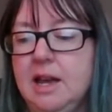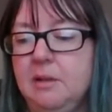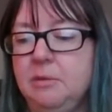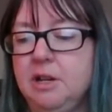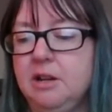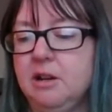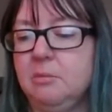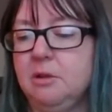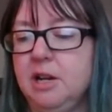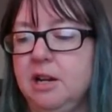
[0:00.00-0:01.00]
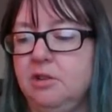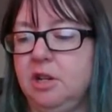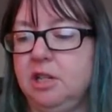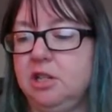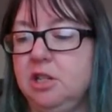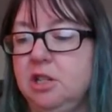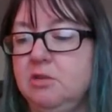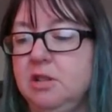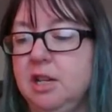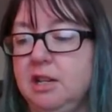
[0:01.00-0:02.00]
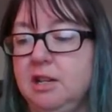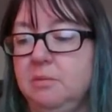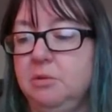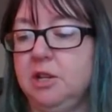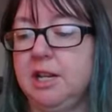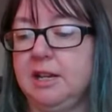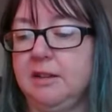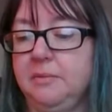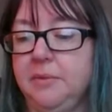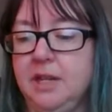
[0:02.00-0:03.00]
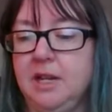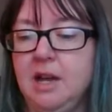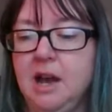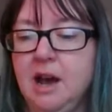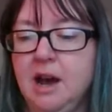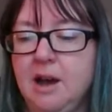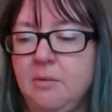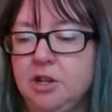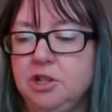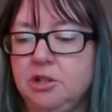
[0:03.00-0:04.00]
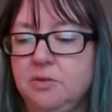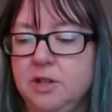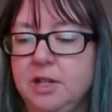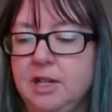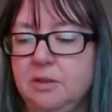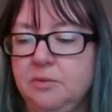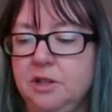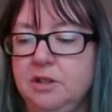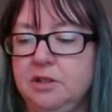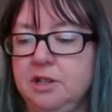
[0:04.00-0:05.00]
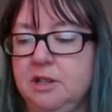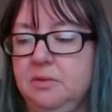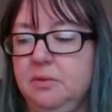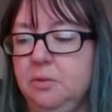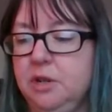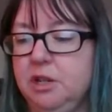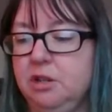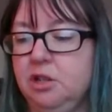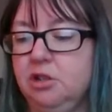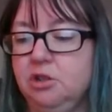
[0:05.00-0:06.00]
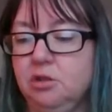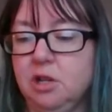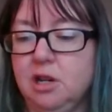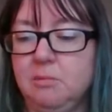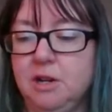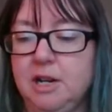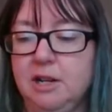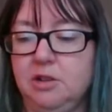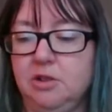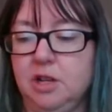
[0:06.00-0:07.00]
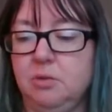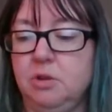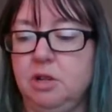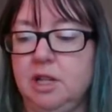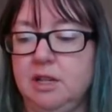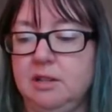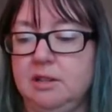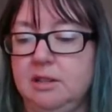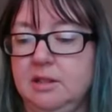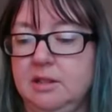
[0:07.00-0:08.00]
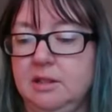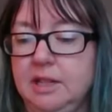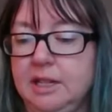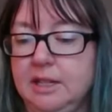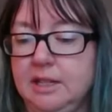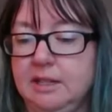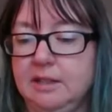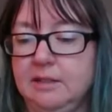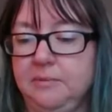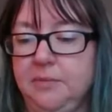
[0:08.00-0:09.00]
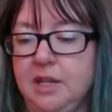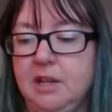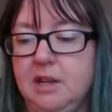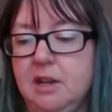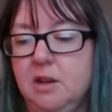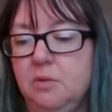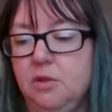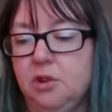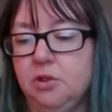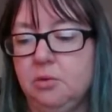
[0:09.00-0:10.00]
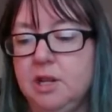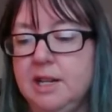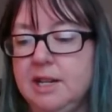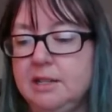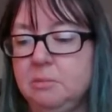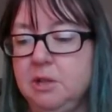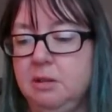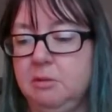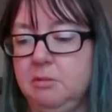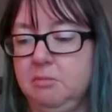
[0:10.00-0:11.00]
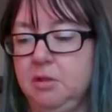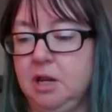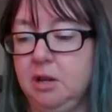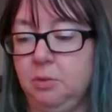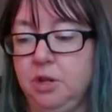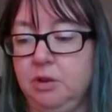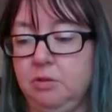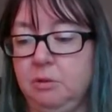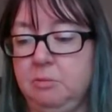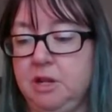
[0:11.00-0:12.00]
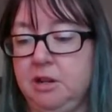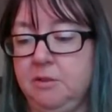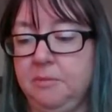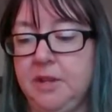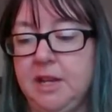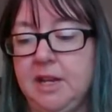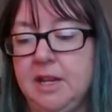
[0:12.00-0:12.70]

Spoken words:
How many carbohydrates do you take in per day? I want you to find out for yourself what your usual carbohydrate quota is, like this. For 3 days minimum, a week would be better,